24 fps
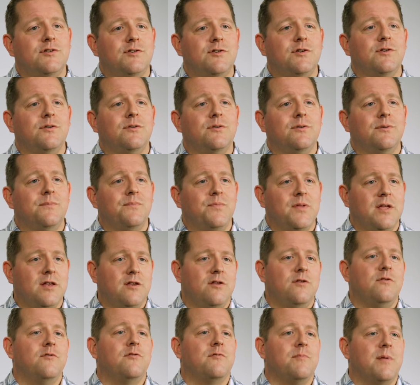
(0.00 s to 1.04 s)
to do
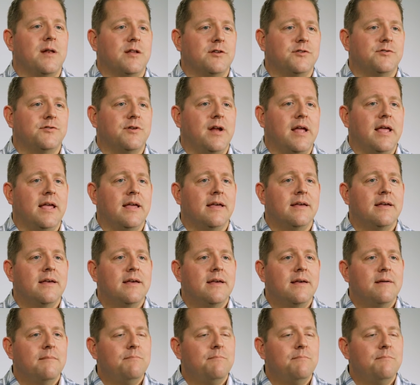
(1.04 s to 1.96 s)
in youth ministry.